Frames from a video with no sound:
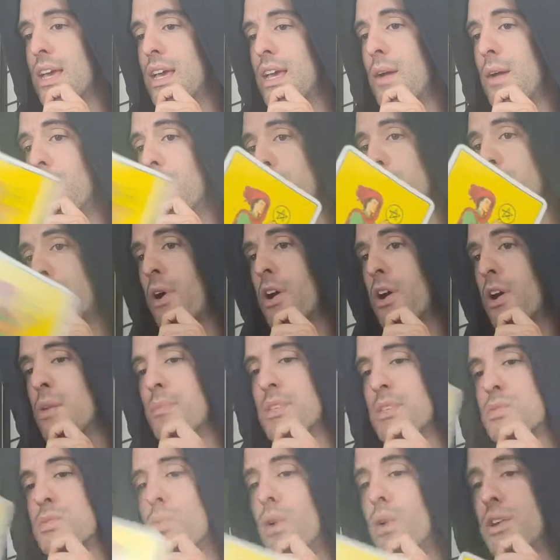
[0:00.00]
Like part of
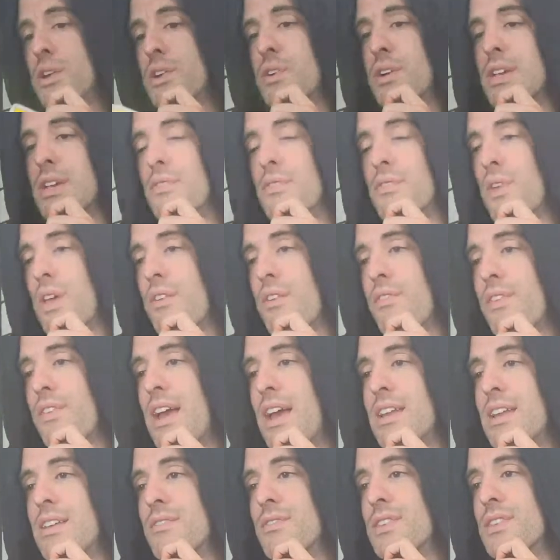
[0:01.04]
me is wondering if
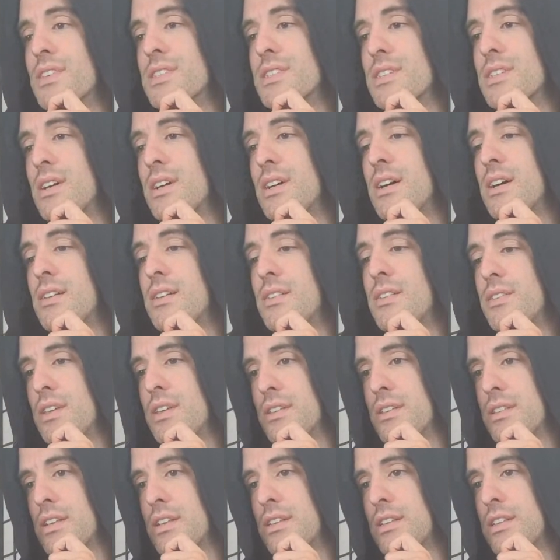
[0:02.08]
any of this,
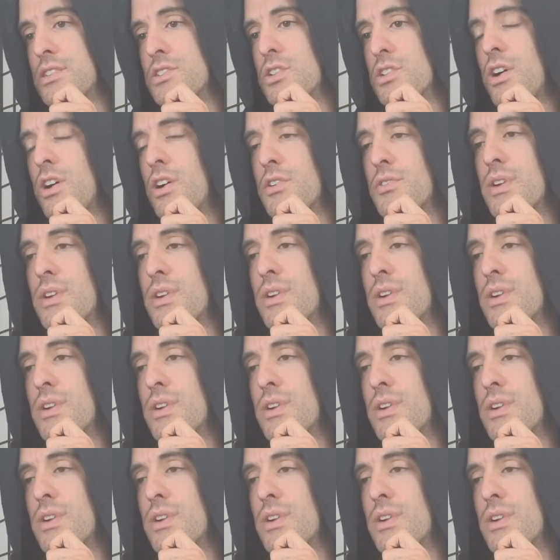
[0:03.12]
like this card right